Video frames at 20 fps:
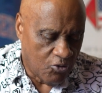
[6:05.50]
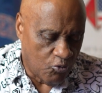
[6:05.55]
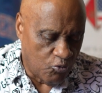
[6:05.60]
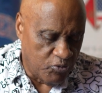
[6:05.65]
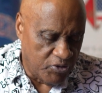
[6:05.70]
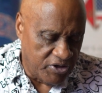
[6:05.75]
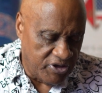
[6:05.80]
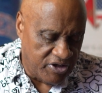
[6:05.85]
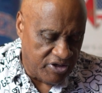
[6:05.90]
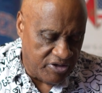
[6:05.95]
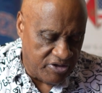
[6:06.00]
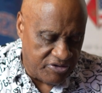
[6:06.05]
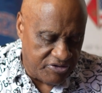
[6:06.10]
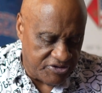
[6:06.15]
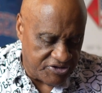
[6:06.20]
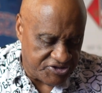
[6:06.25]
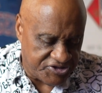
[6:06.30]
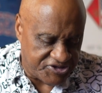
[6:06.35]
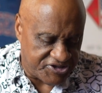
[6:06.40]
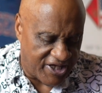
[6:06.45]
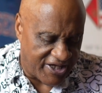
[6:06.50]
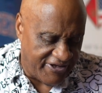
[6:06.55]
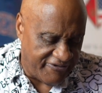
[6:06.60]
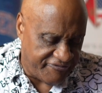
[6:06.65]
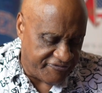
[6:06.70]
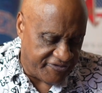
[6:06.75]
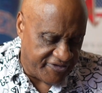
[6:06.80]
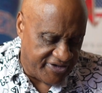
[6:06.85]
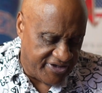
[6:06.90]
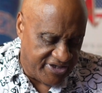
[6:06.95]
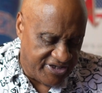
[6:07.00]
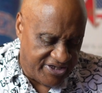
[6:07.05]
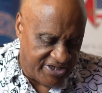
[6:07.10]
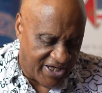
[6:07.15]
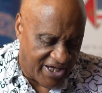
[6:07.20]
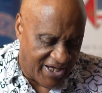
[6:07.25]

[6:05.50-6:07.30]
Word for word: with safety